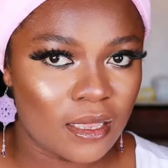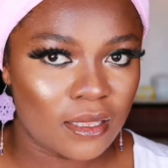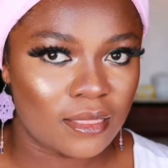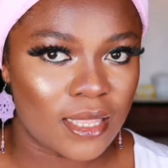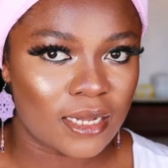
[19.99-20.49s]

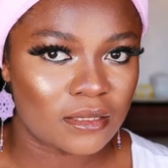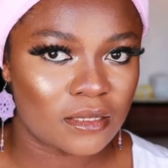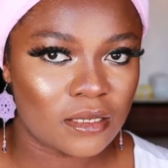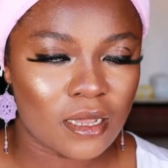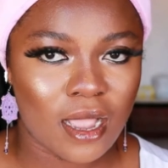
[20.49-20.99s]
not
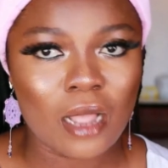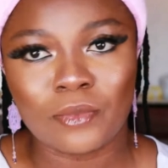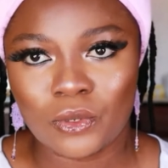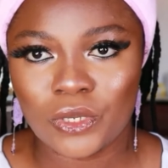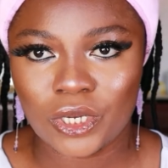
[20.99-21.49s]

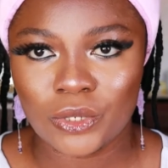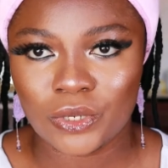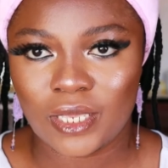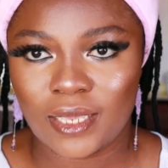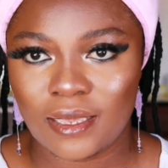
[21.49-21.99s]
done my
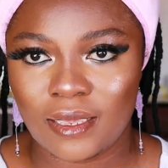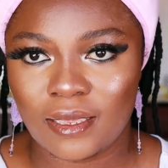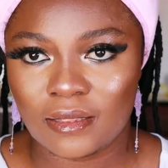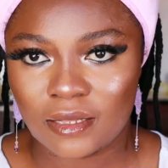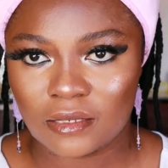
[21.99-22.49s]

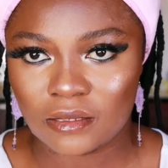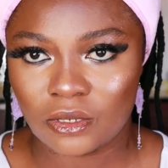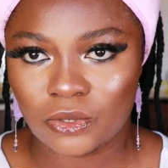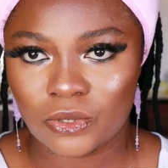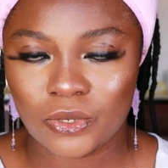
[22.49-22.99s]

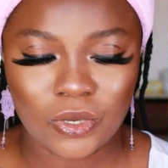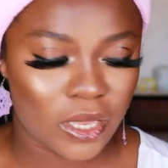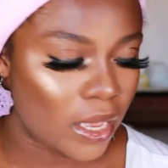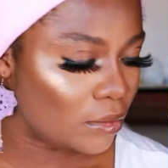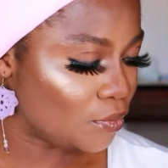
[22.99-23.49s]
eyebrow
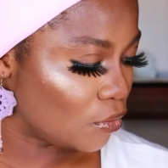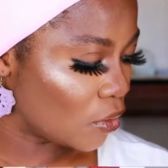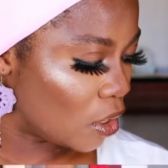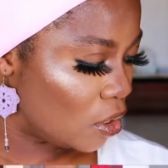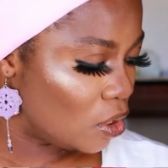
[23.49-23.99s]
once
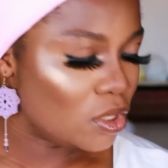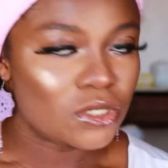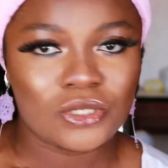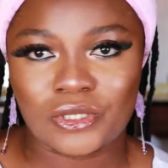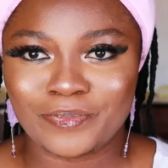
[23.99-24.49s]
in any
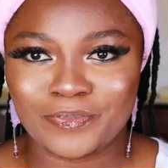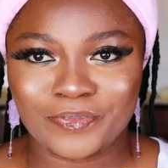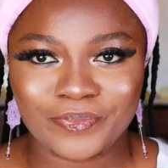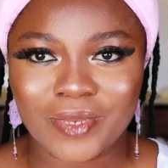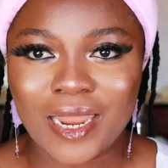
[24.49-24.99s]
of my
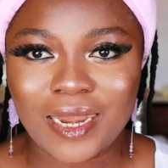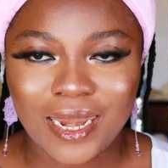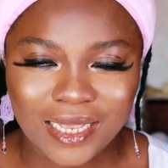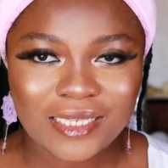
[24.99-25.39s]
makeup